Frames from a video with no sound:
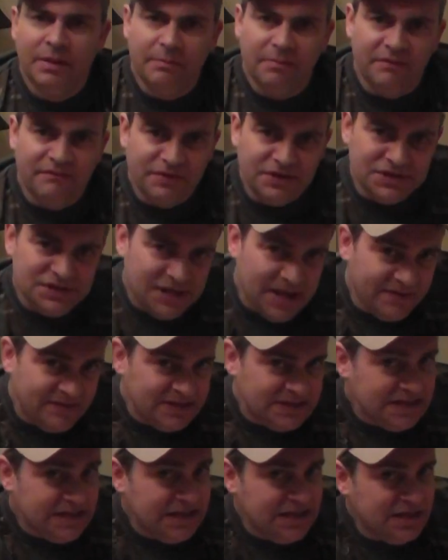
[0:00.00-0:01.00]
But for
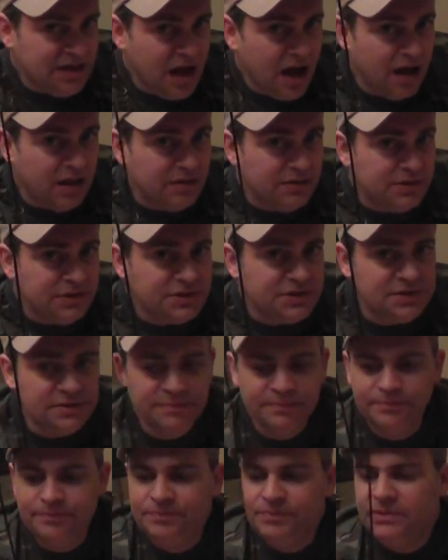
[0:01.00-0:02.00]
$17,
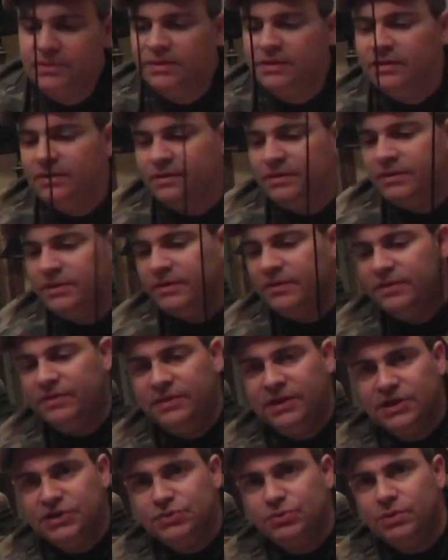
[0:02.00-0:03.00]

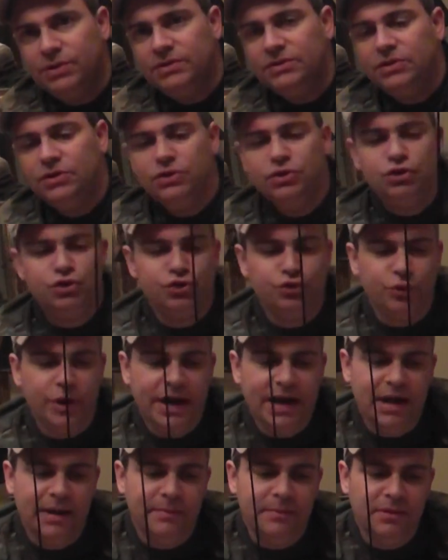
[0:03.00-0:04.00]
this one,
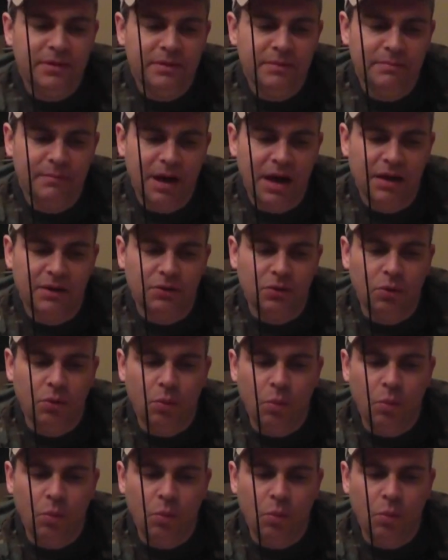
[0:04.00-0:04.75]
TRAM model